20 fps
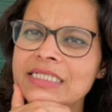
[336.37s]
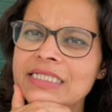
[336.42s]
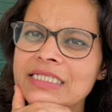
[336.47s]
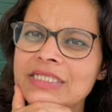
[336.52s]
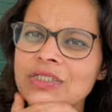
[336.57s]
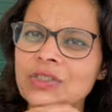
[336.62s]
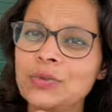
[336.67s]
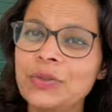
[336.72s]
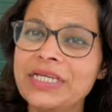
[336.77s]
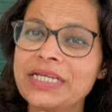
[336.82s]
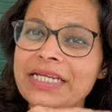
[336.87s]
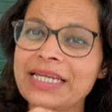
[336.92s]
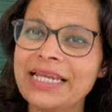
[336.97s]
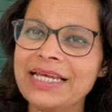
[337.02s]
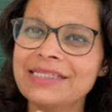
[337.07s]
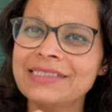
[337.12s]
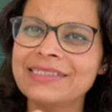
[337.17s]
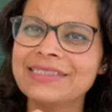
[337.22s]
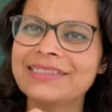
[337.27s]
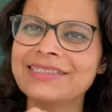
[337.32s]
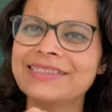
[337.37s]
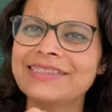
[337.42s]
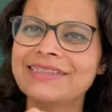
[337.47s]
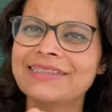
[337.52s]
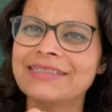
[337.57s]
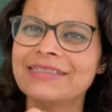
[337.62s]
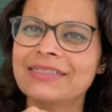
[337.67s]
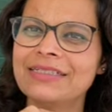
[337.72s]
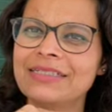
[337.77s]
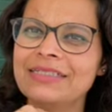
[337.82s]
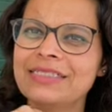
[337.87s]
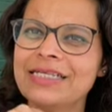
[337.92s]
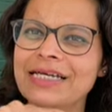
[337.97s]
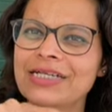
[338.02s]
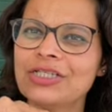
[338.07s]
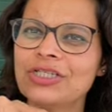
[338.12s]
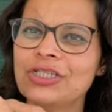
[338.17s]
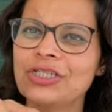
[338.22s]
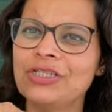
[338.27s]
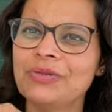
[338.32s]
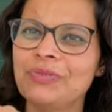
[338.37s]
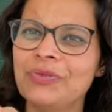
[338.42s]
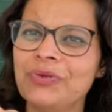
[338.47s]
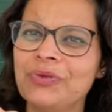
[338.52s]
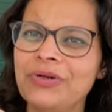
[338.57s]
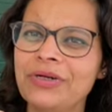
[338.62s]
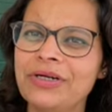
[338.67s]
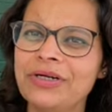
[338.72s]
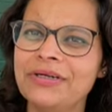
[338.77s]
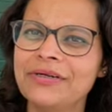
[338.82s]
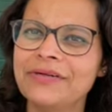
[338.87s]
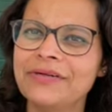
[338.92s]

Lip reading: doing less is actually more.